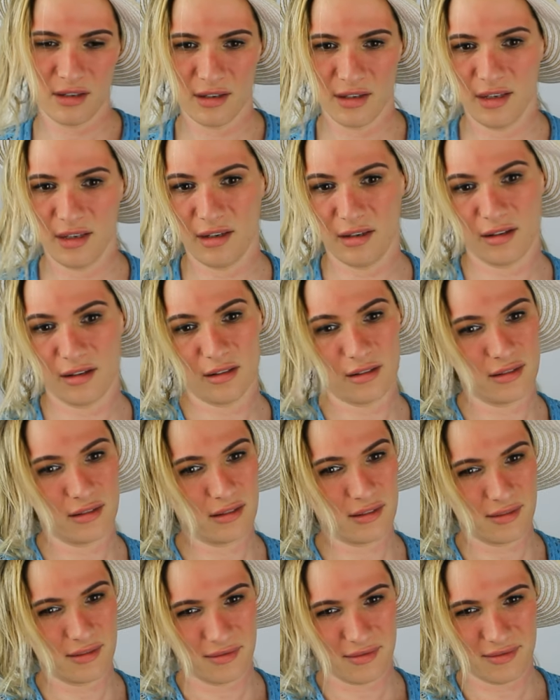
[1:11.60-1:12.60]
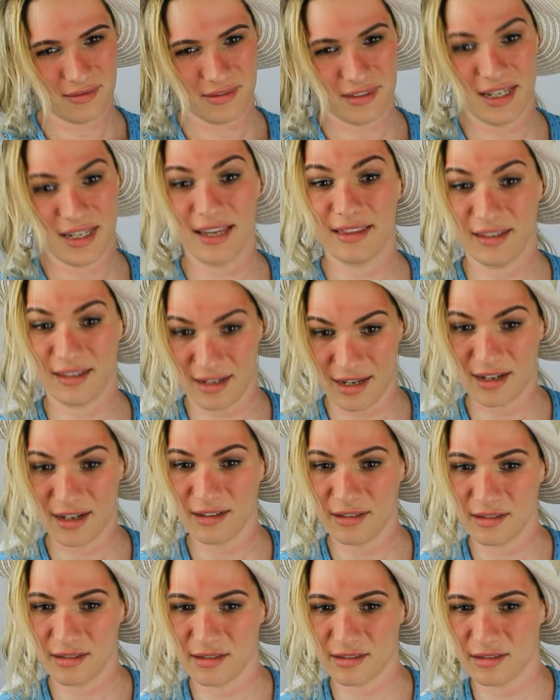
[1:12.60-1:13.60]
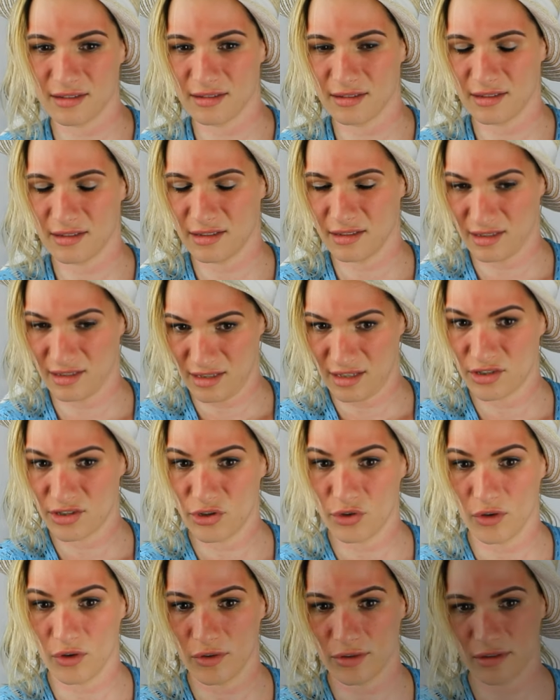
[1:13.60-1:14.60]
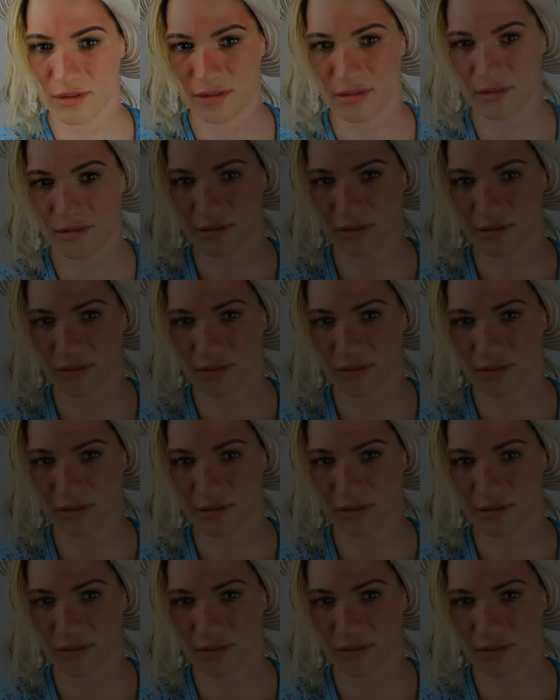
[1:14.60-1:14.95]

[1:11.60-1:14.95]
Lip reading: Here, take the necklace. It's yours.